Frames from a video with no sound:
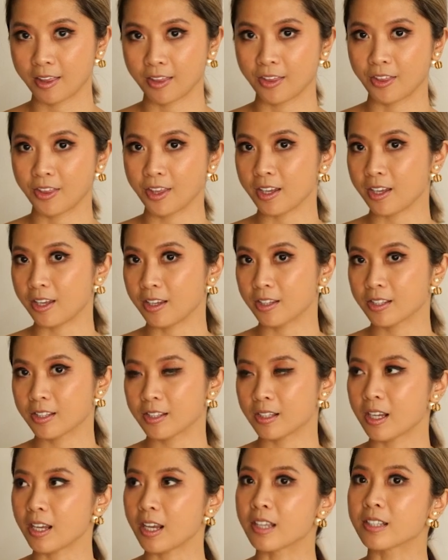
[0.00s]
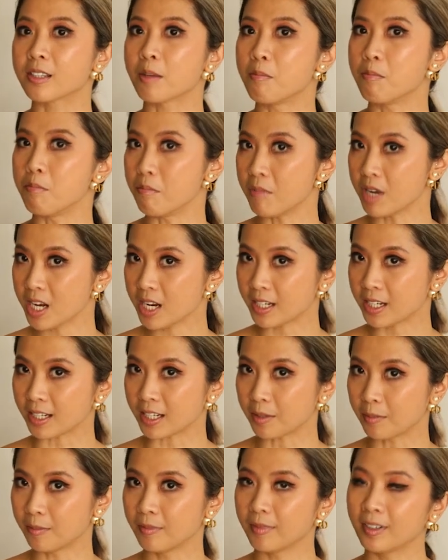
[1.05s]
This is a
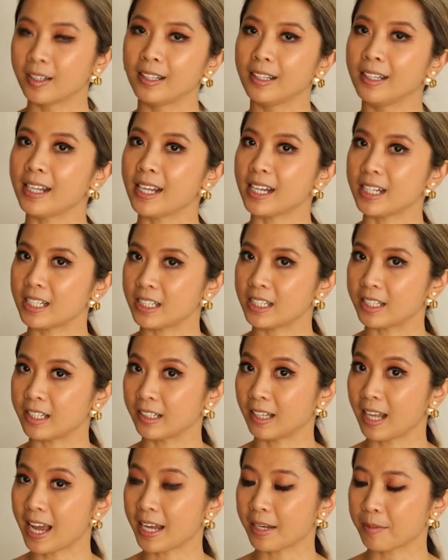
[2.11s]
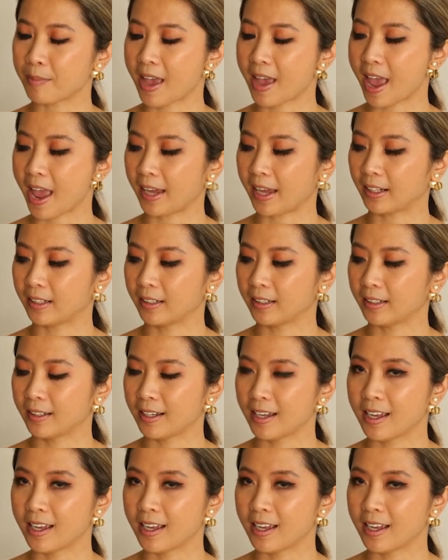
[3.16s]
medium Lady D-Lite bag,